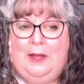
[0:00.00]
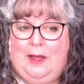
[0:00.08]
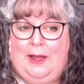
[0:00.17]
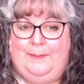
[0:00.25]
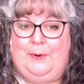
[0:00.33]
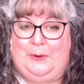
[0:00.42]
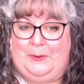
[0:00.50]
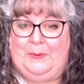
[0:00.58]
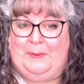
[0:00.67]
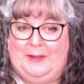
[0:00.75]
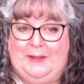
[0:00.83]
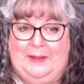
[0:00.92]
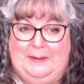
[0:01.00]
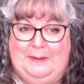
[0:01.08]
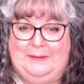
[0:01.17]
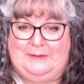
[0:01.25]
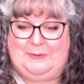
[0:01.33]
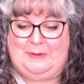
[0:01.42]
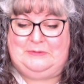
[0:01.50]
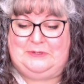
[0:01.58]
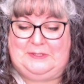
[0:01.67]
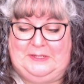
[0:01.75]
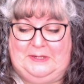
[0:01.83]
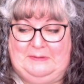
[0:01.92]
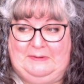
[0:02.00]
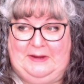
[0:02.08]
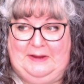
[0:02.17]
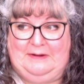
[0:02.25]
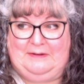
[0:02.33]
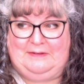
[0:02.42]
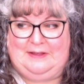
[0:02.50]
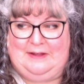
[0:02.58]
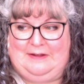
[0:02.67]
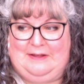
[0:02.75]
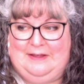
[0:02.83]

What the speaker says: I'm hurting a little bit. That's why I'm just sitting right here and not